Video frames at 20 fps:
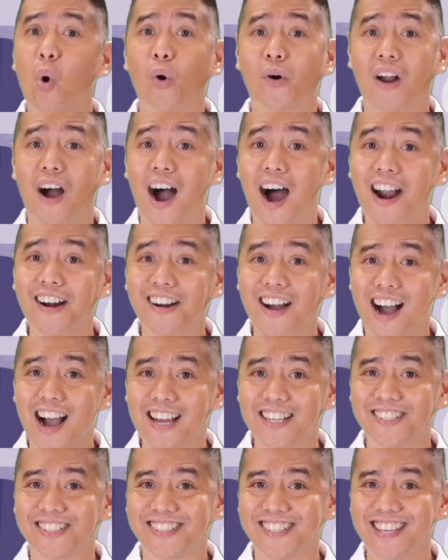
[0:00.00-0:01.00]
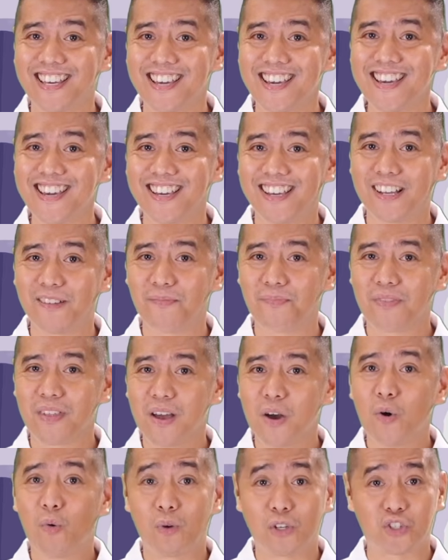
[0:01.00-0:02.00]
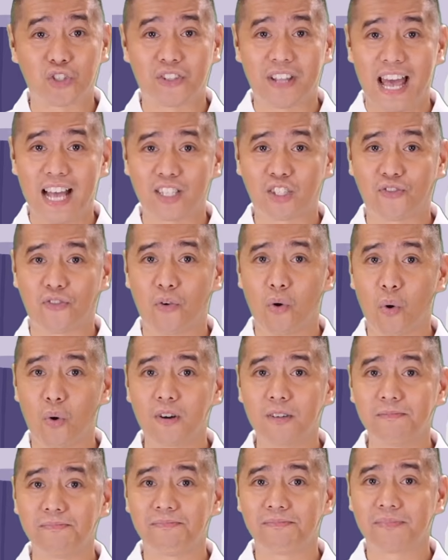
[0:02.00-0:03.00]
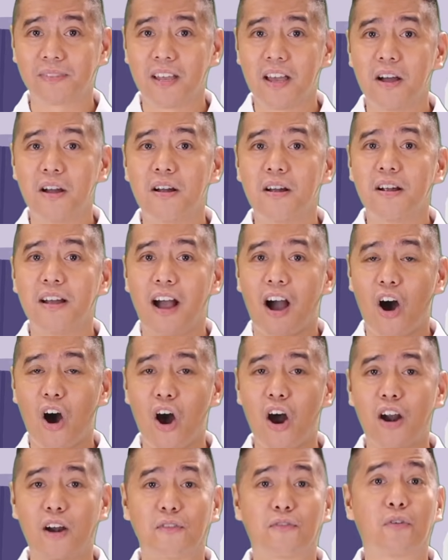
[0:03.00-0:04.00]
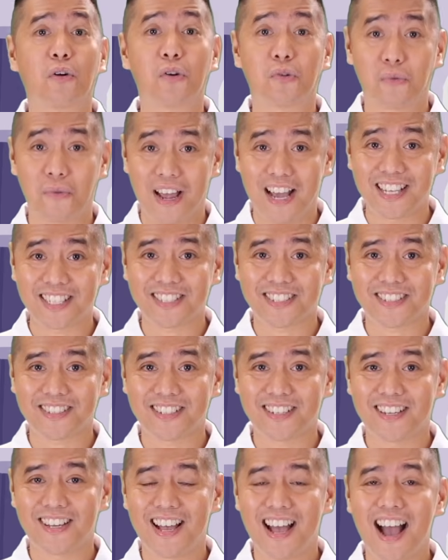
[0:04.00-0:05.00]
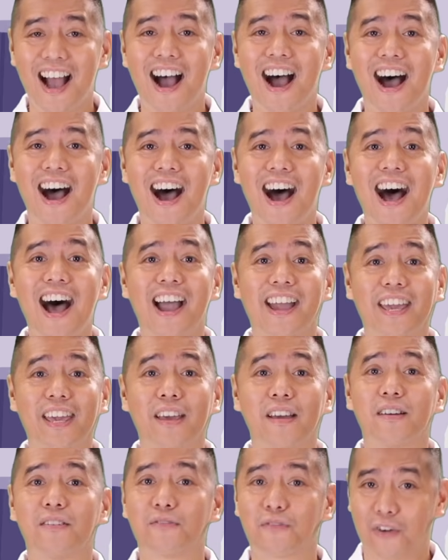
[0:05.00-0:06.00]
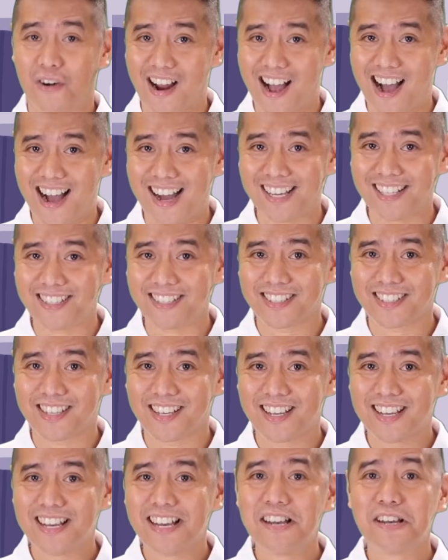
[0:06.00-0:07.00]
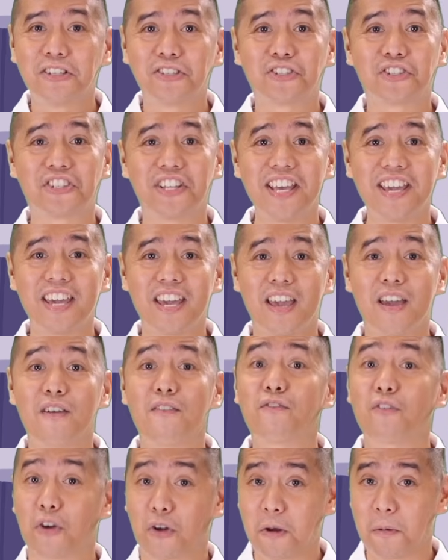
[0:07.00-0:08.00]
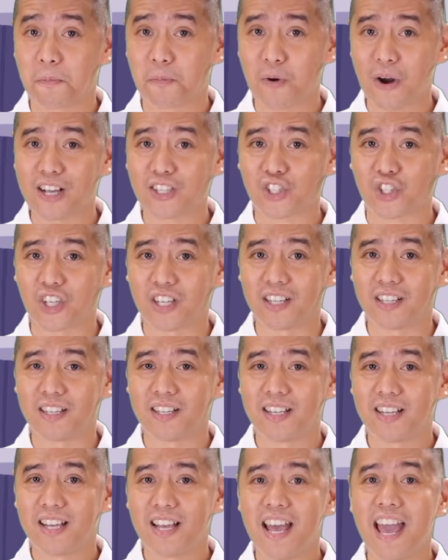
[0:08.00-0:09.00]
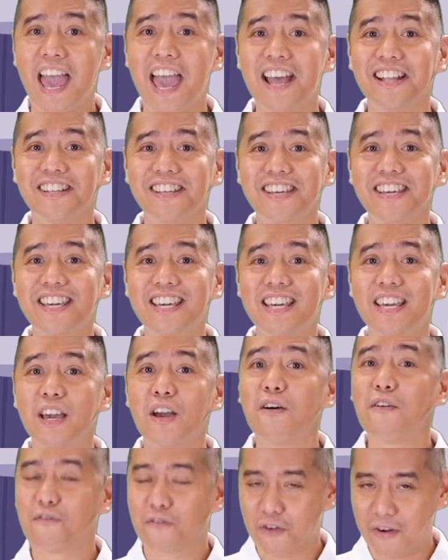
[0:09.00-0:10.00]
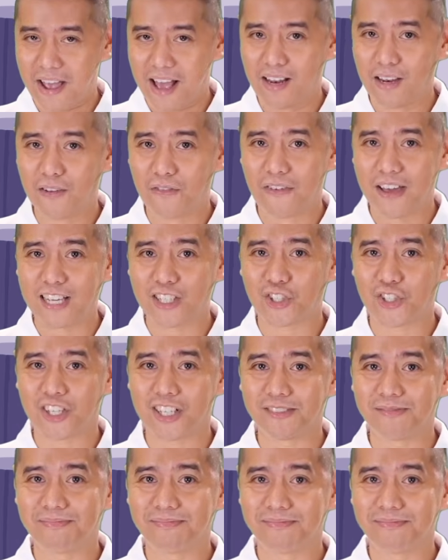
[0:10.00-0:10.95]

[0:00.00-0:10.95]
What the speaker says: or R-I-C-E, which stands for R for rest, I for ice, C for compression, and E for elevation.